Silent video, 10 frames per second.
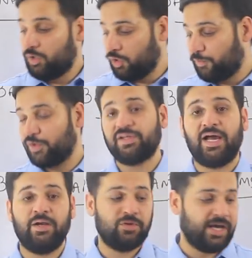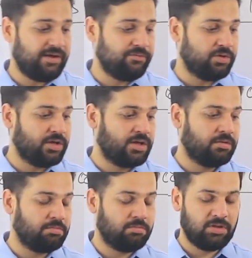Two books, I don't have
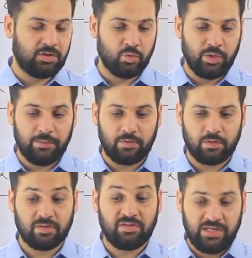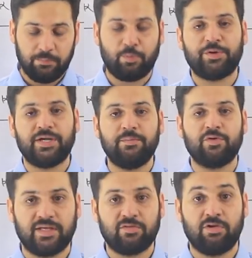three important
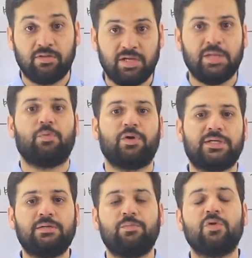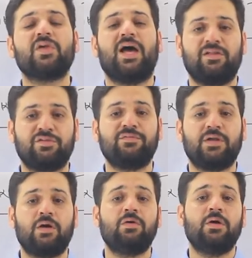actually three important books as of
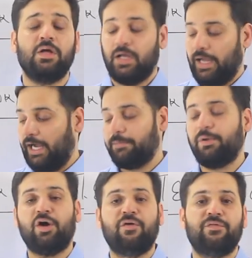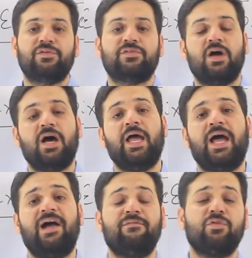now at my office. I
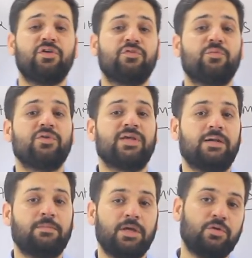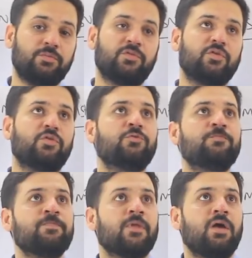have those books at my home.
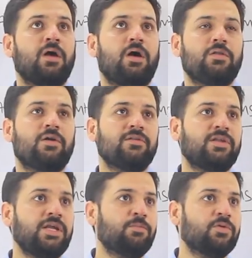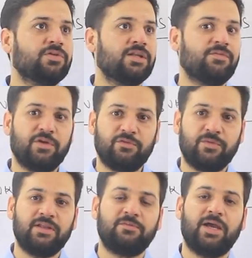So those three books are, the first
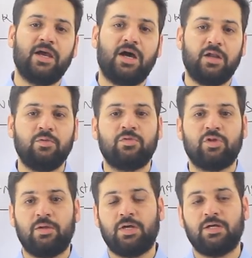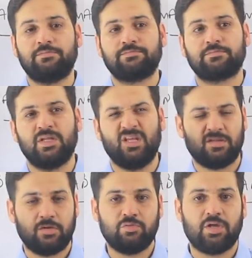one is by Arun Sharma.
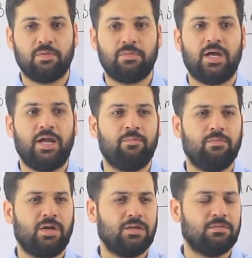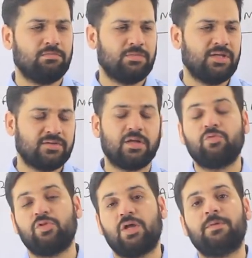Yes, Arun Sharma, and yes,
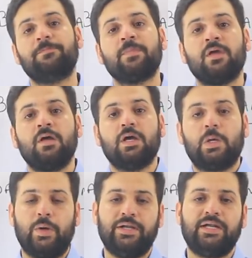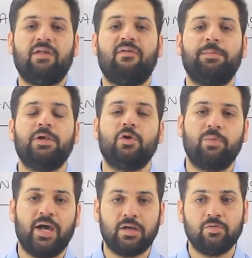Arun Sharma. Quantitative Aptitude
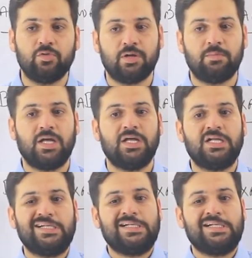by Arun Sharma.